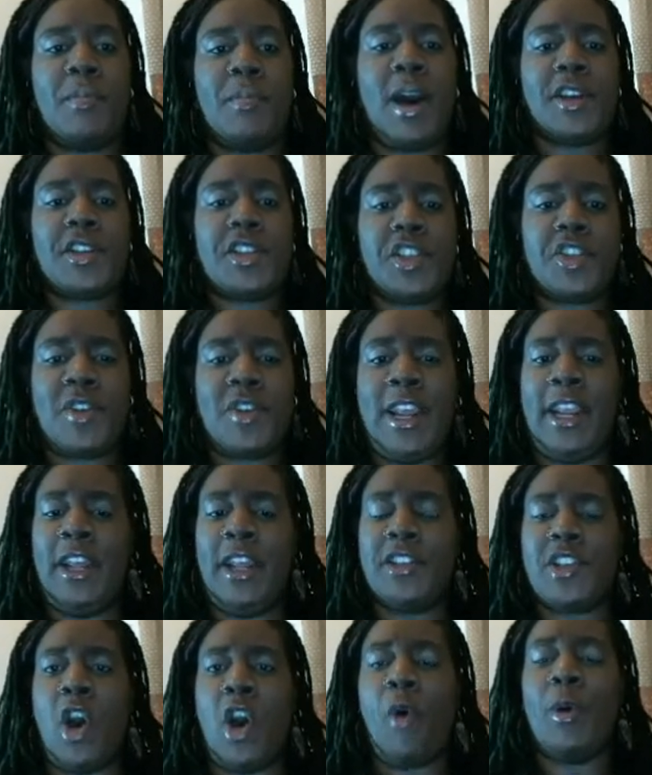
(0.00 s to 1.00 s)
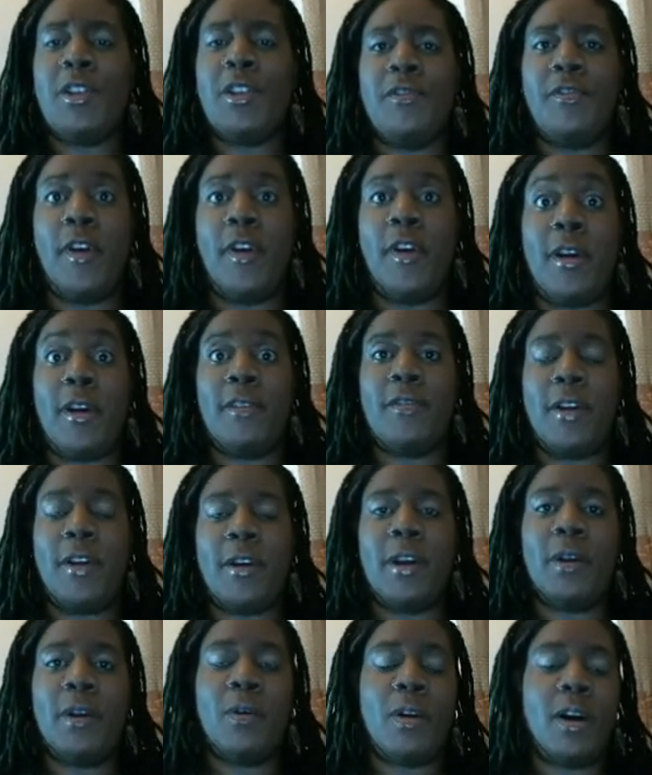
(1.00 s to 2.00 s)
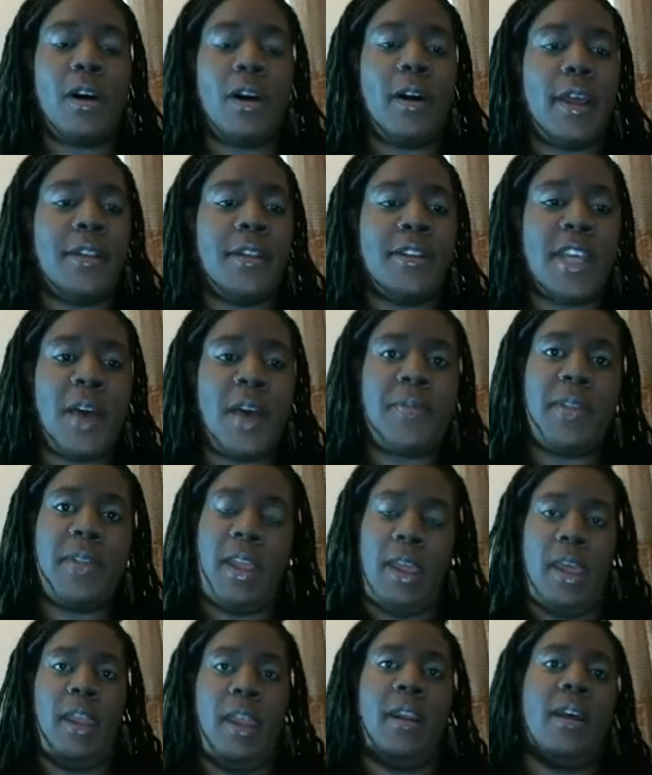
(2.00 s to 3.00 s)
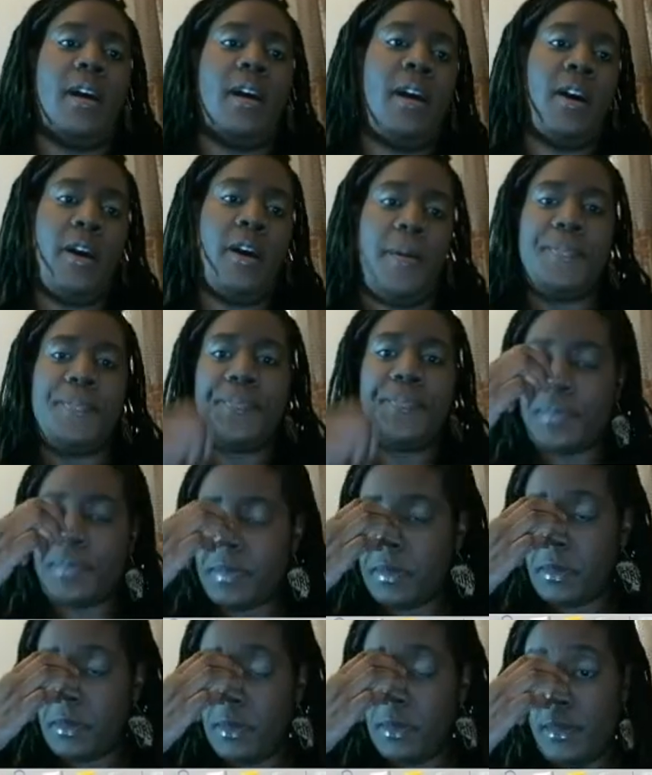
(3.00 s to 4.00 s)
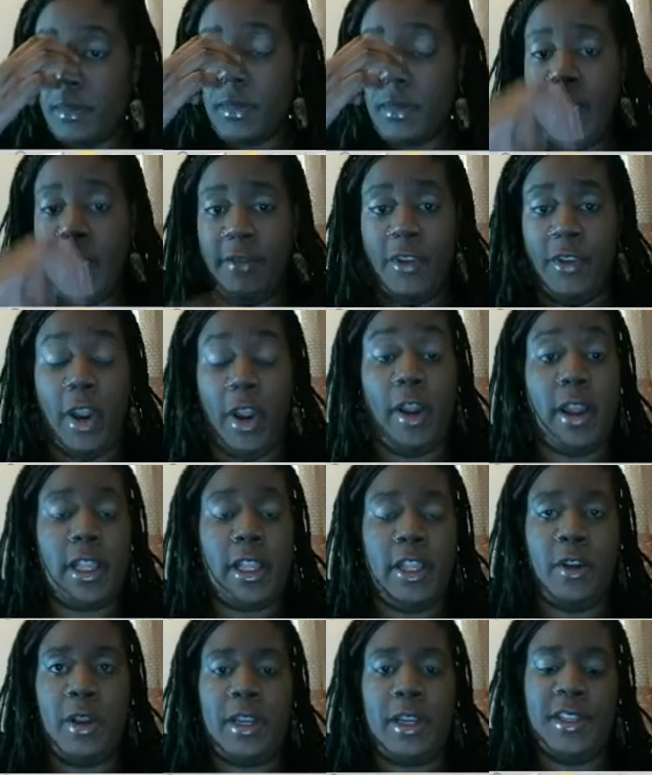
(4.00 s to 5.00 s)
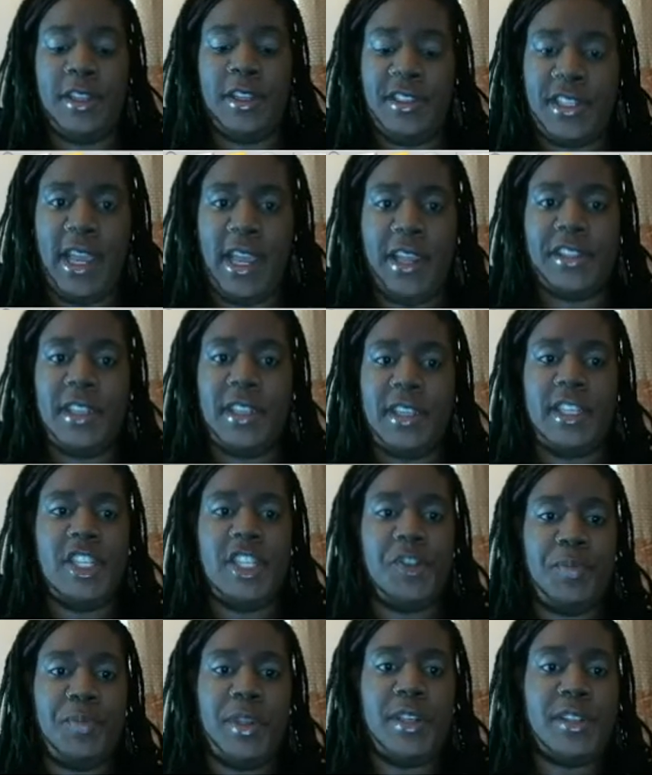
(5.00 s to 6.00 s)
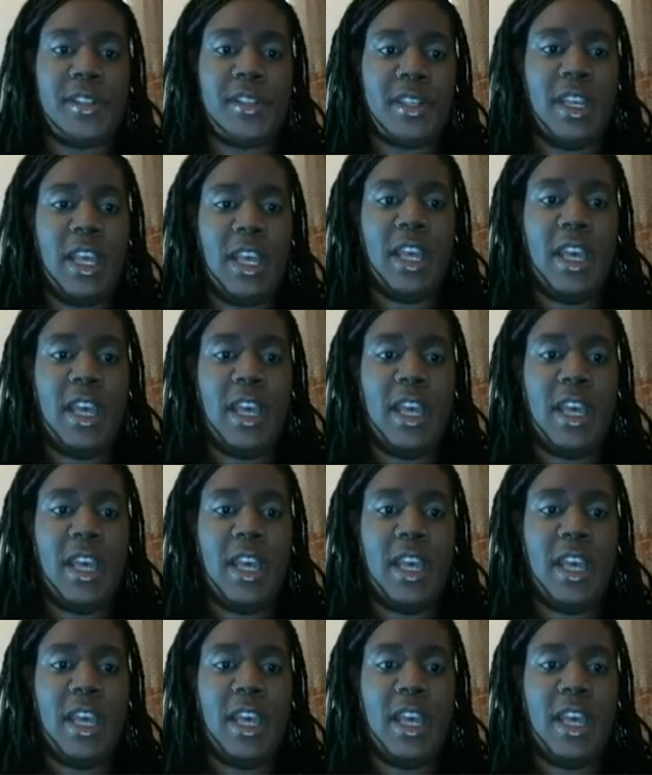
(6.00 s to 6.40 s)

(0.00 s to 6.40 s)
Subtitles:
Masha's training is always very, very in depth and very clear and concise, and he speaks